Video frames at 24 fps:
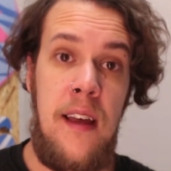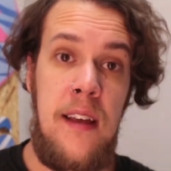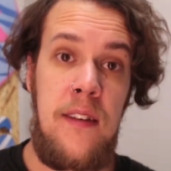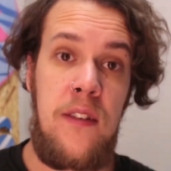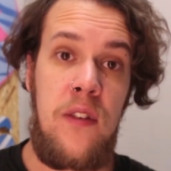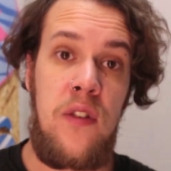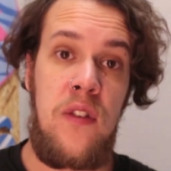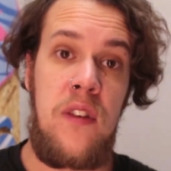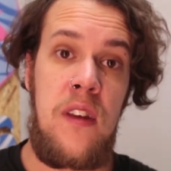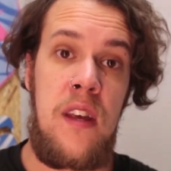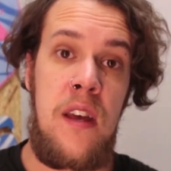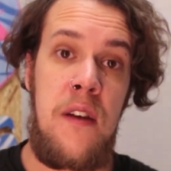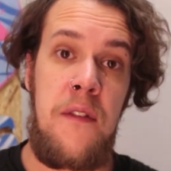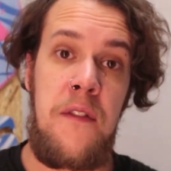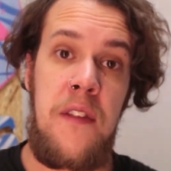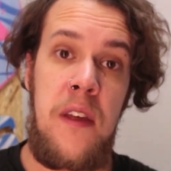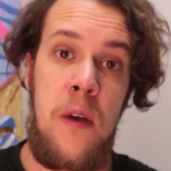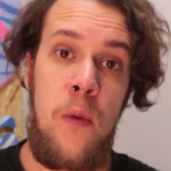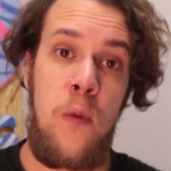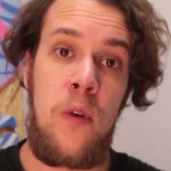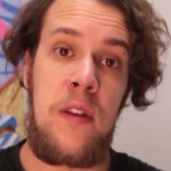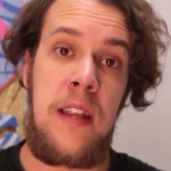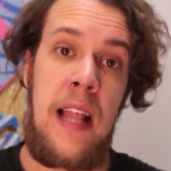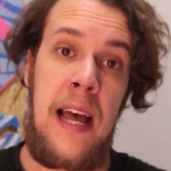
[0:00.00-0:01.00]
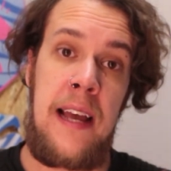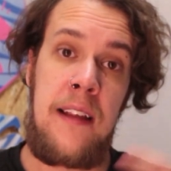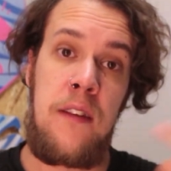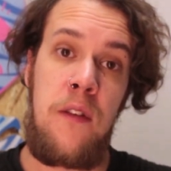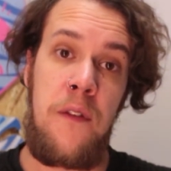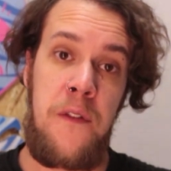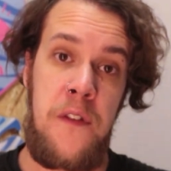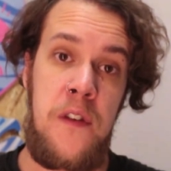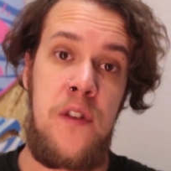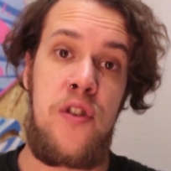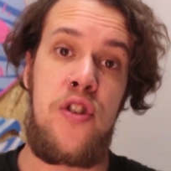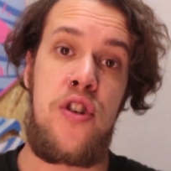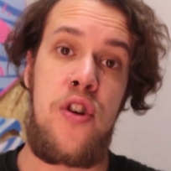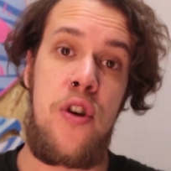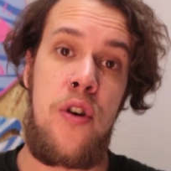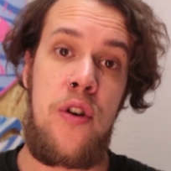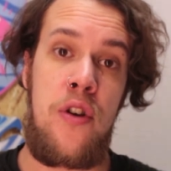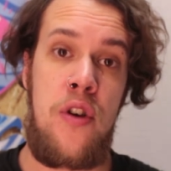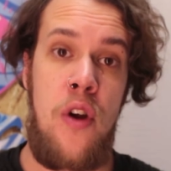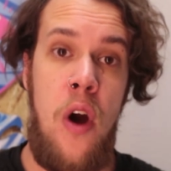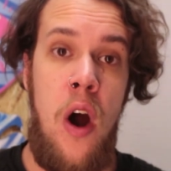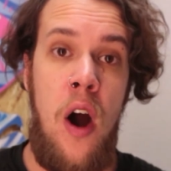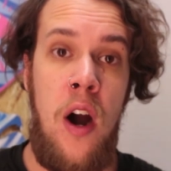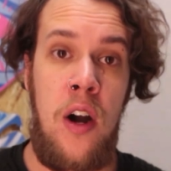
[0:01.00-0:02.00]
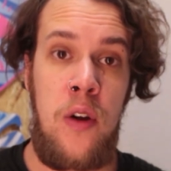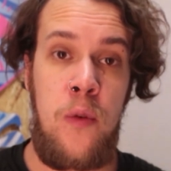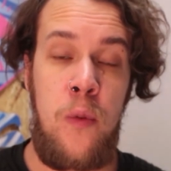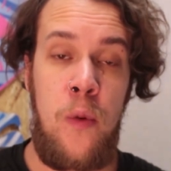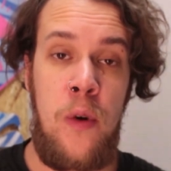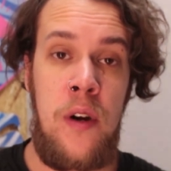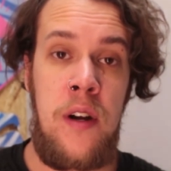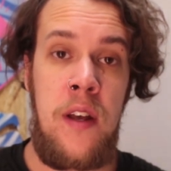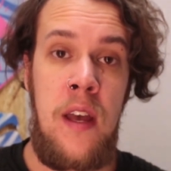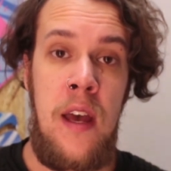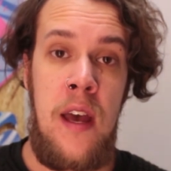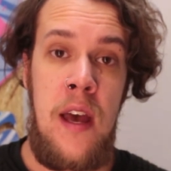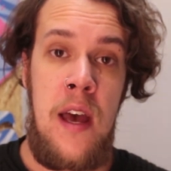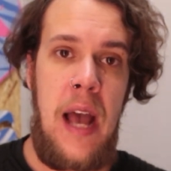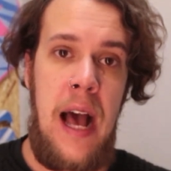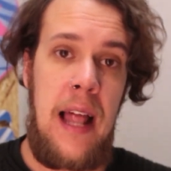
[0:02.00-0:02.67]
and see if they would like to feature your artwork,